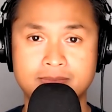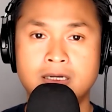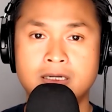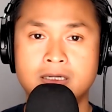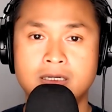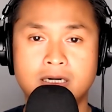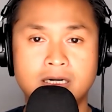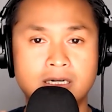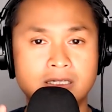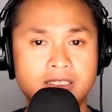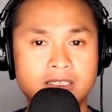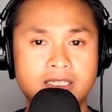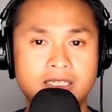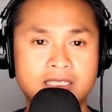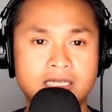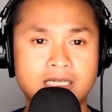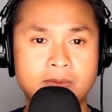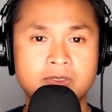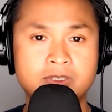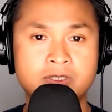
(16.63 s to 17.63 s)
On today's
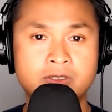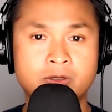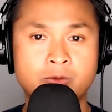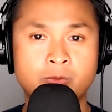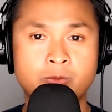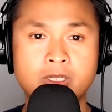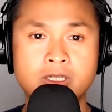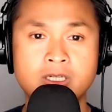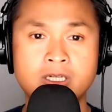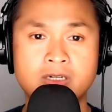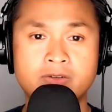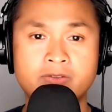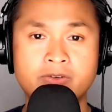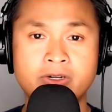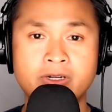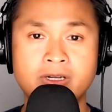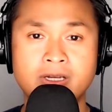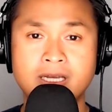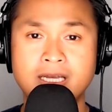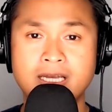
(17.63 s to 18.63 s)
episode, we'll cover
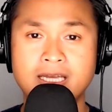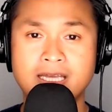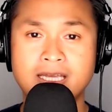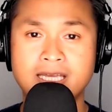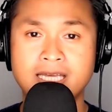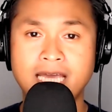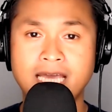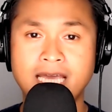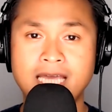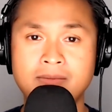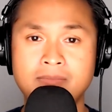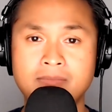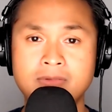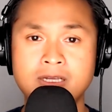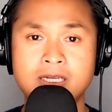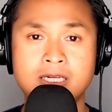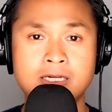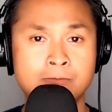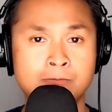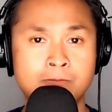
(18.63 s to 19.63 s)
game
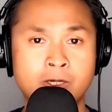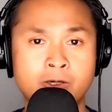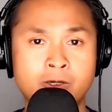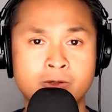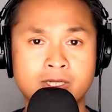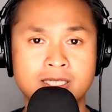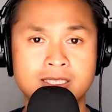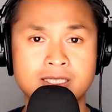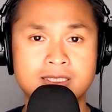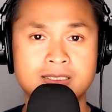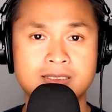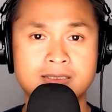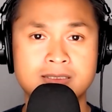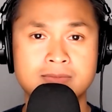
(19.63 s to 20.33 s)
components.